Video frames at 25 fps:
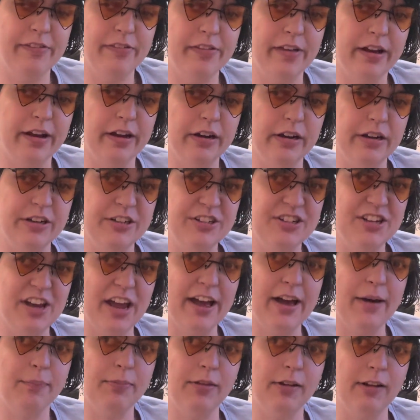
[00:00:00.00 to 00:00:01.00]
Snitker to shake
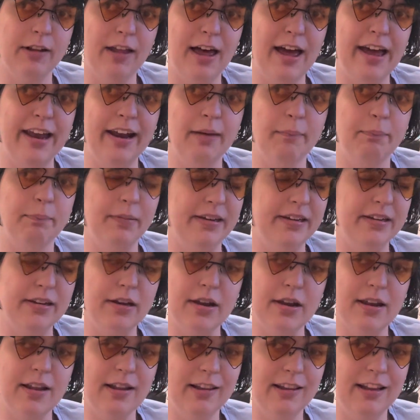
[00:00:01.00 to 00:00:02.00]
up the lineup, but
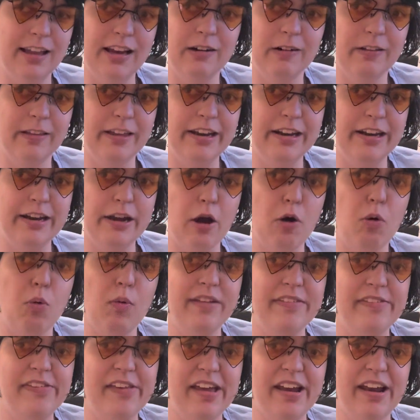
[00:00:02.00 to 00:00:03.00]
literally no
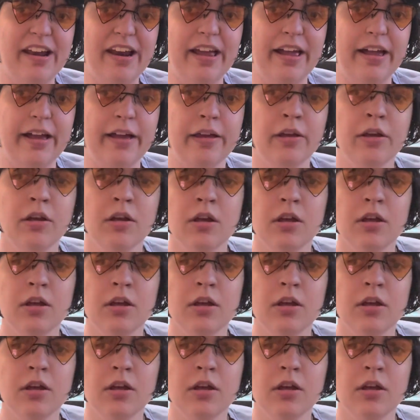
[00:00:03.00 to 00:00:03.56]
one's hitting.